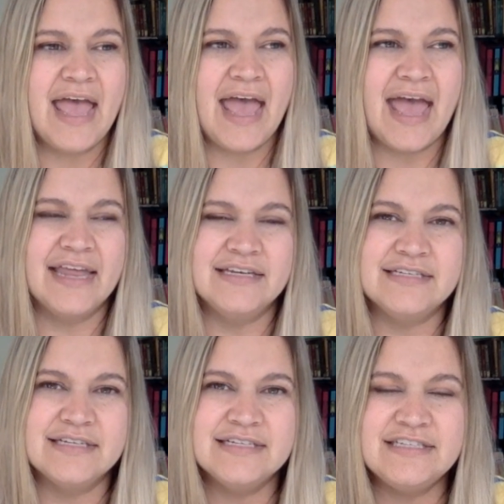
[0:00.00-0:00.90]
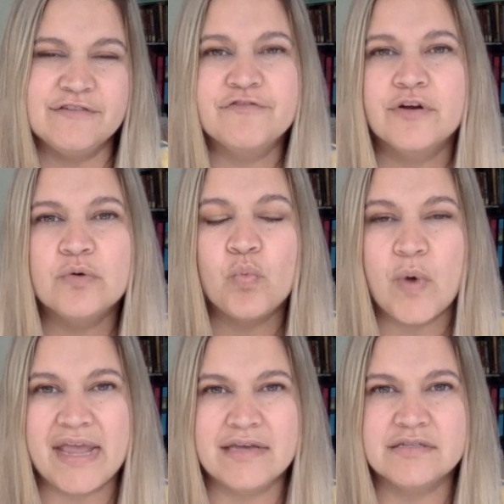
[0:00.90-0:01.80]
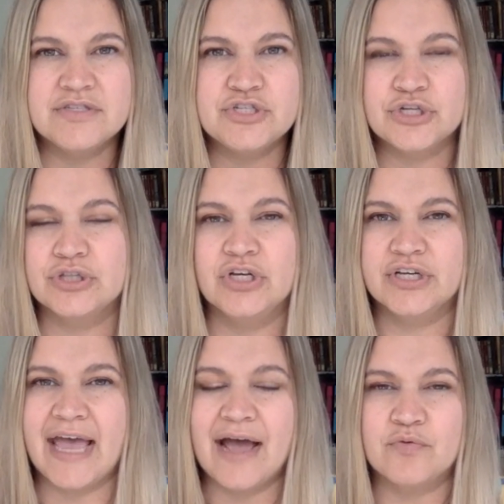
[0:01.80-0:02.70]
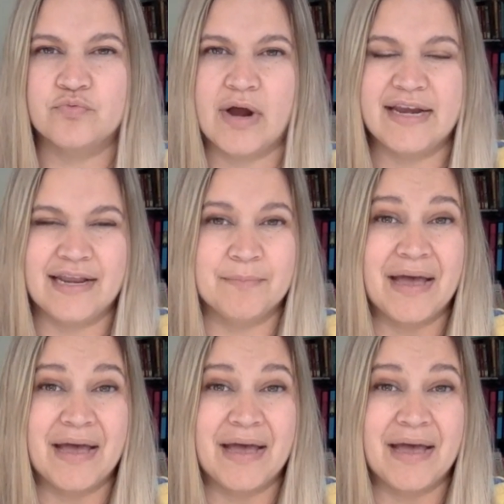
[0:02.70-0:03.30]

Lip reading: and different ways to look at writing.